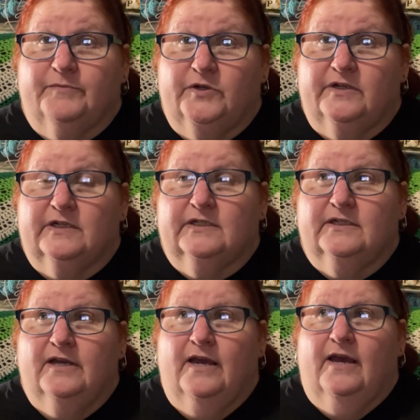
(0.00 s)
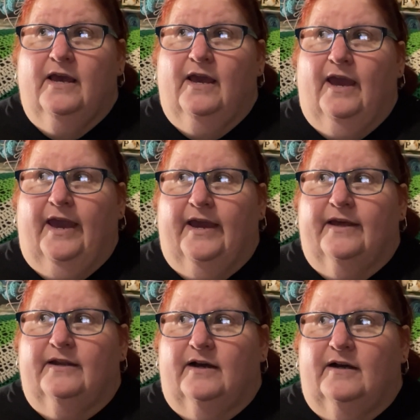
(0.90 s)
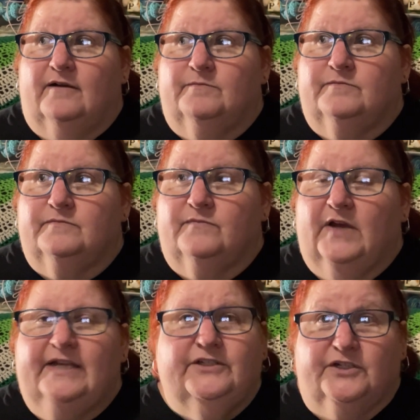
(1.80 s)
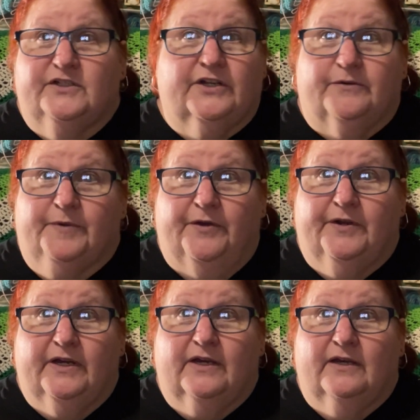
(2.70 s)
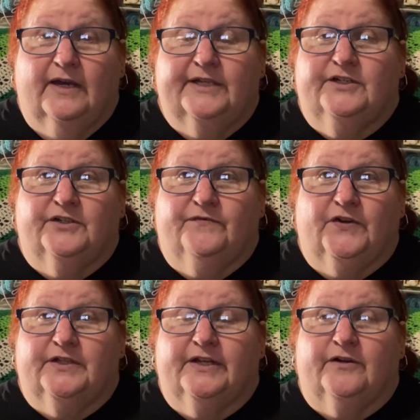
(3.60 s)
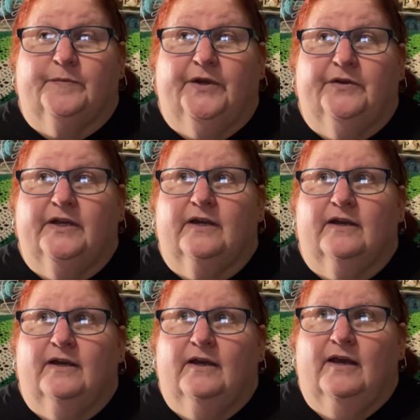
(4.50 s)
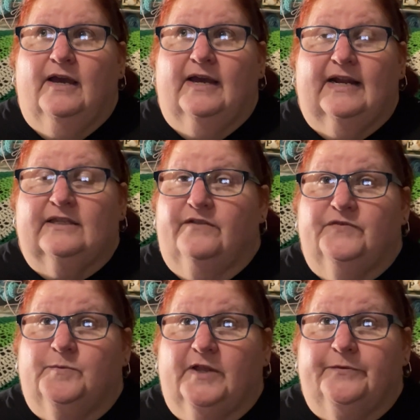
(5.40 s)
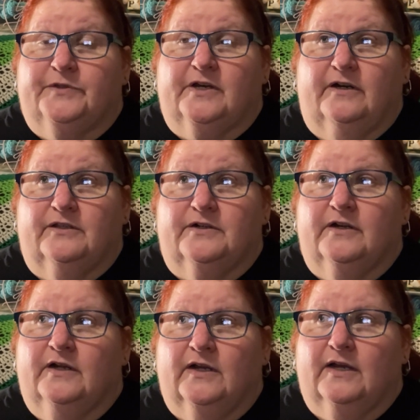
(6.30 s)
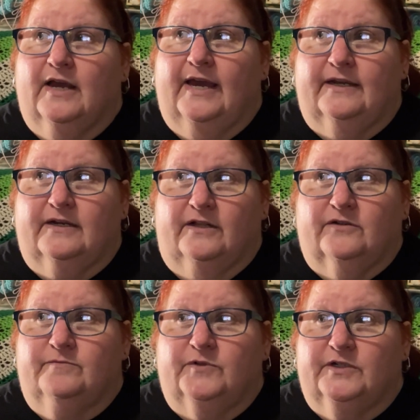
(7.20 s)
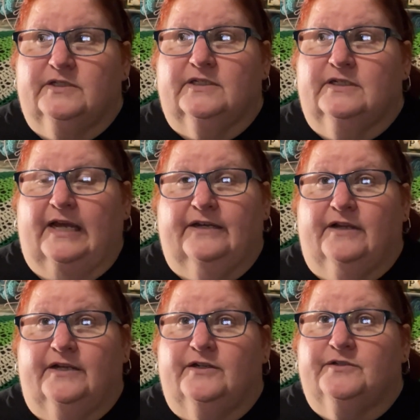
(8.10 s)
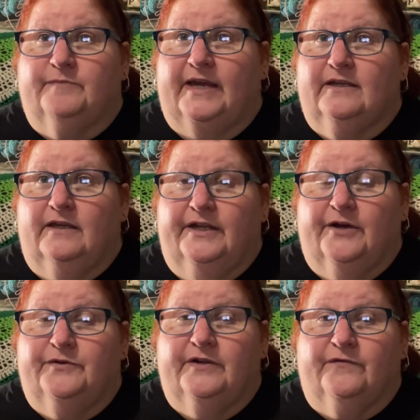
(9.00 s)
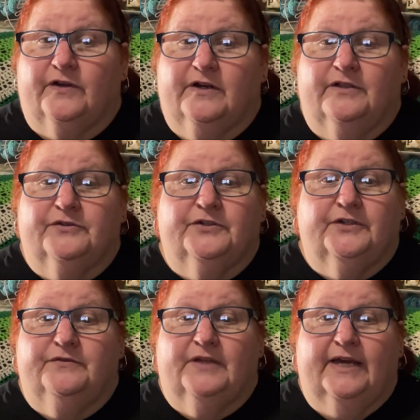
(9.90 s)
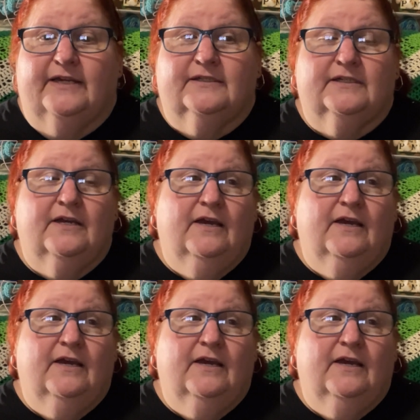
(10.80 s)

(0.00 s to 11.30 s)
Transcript: books. And it's just therapeutic. It's just very therapeutic. And I love to play with color and coloring books and just make, you know, different colors do things,